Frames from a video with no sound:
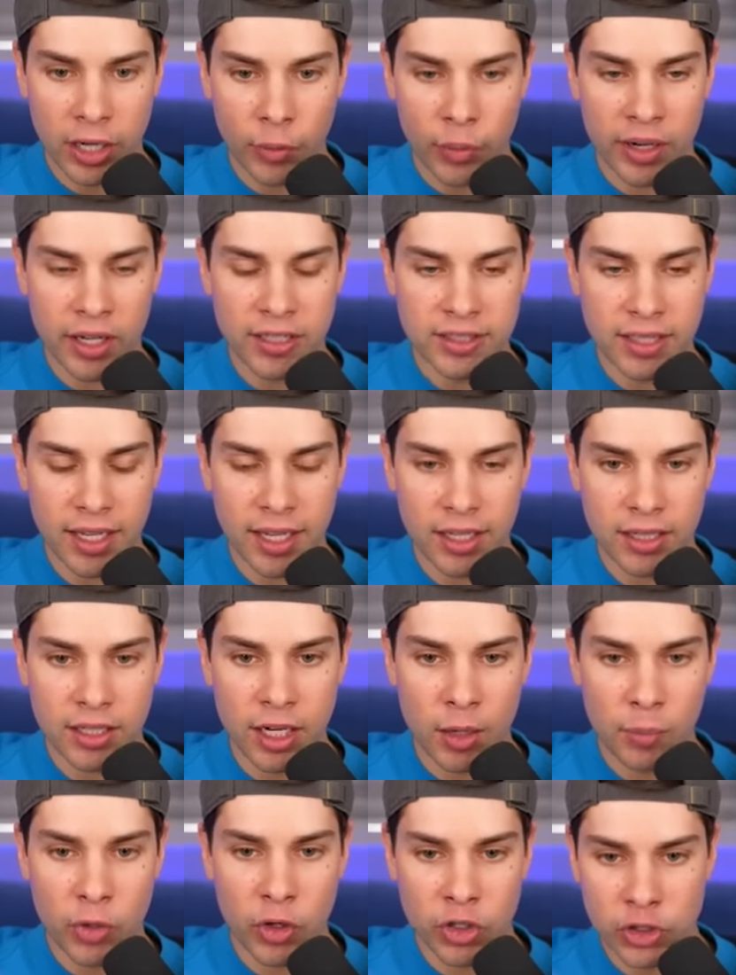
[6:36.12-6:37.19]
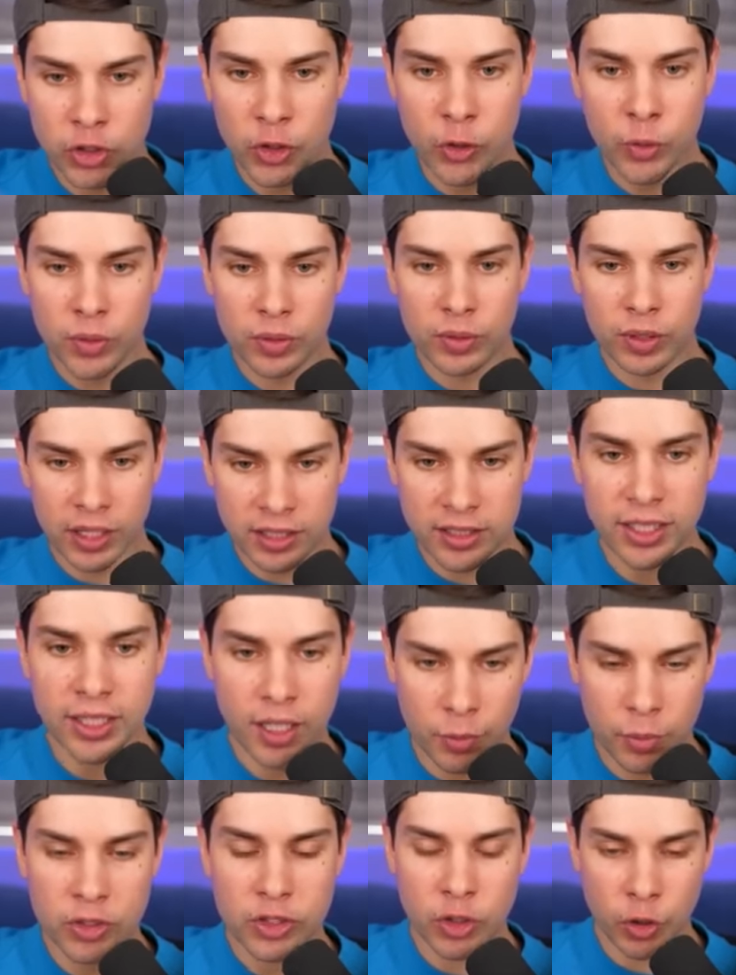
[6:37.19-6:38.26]
Okay, we're going to take number two. We're going to take
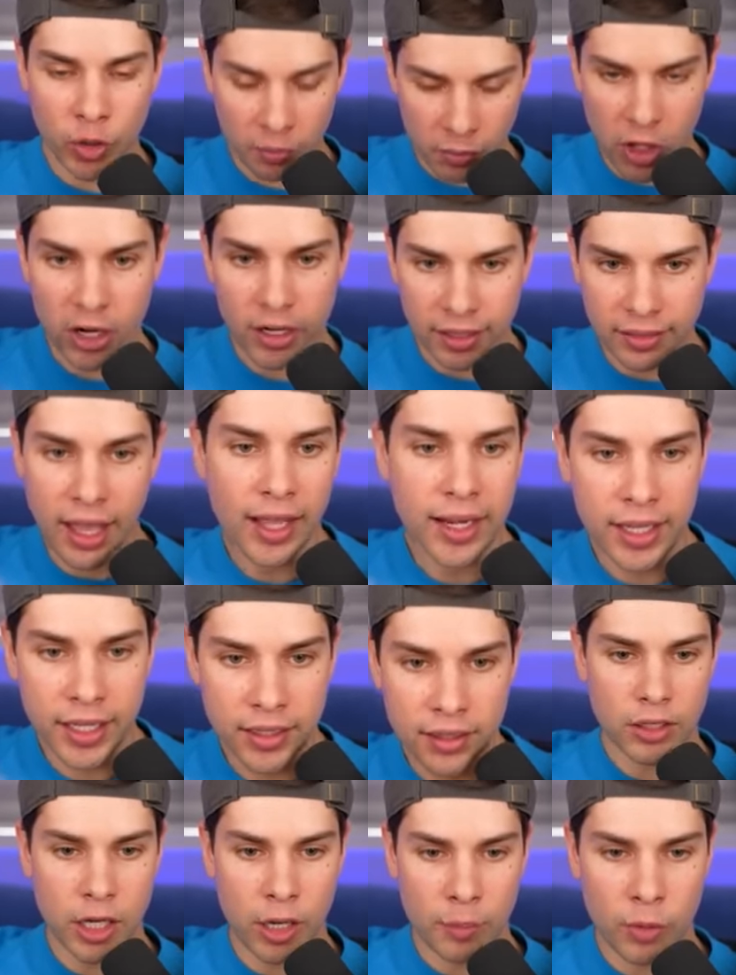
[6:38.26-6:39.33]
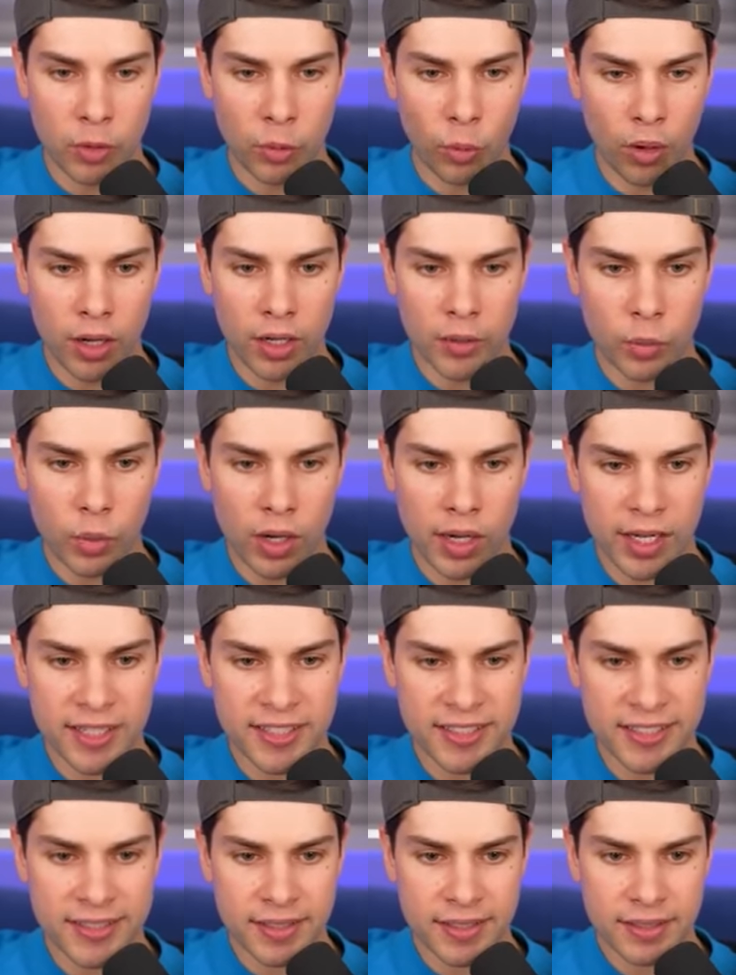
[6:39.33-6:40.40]
number two. I'm locking that in. Number one
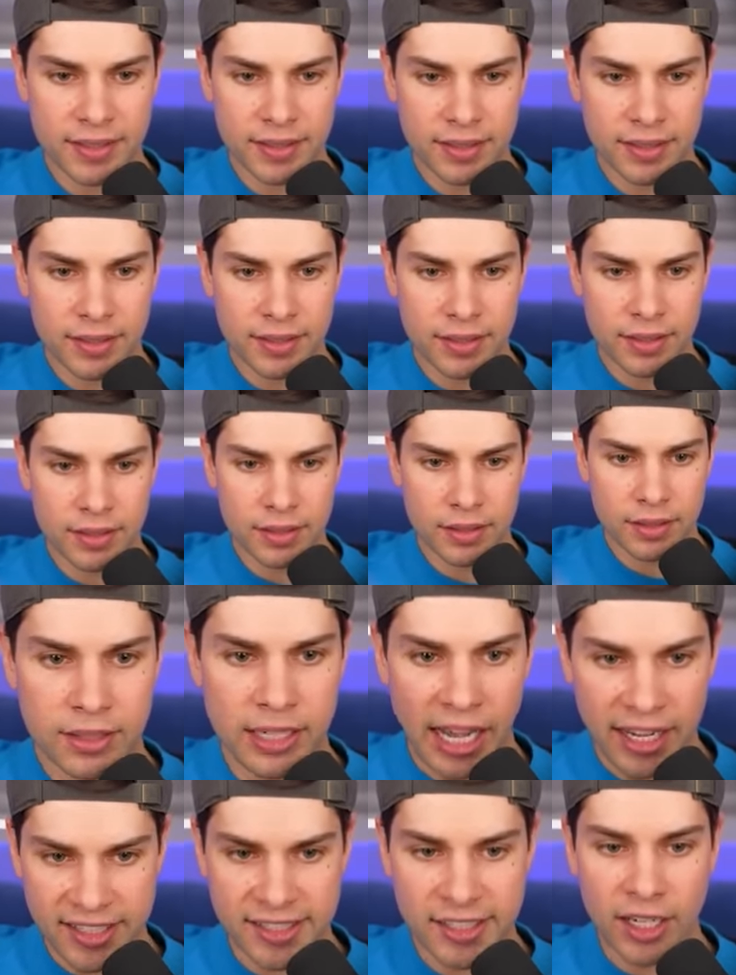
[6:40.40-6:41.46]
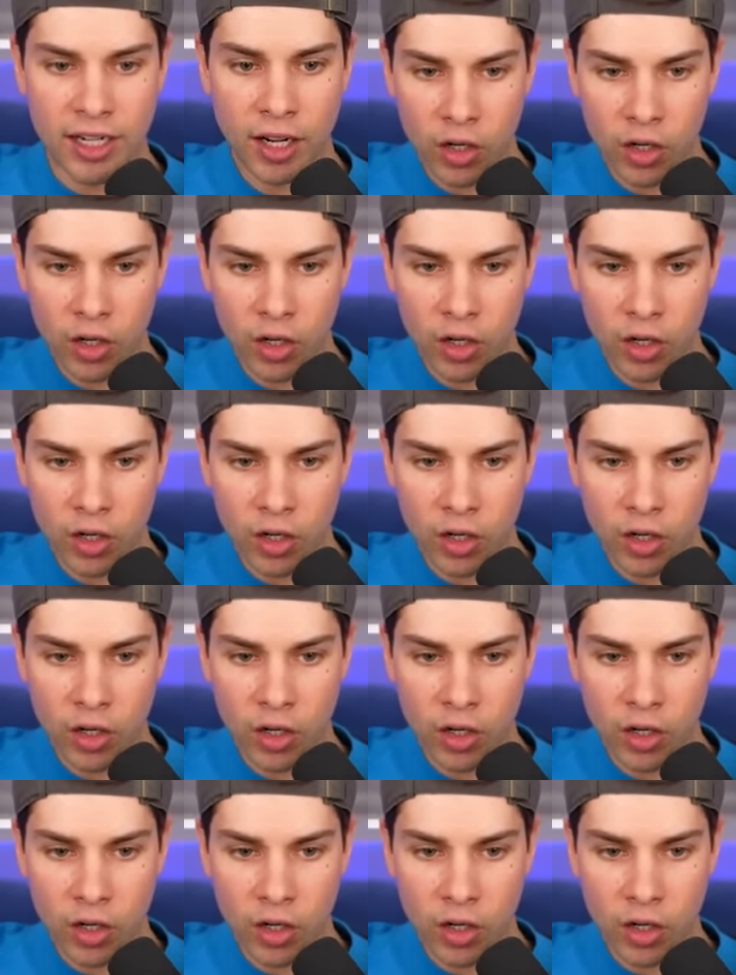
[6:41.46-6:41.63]
was... Nesta.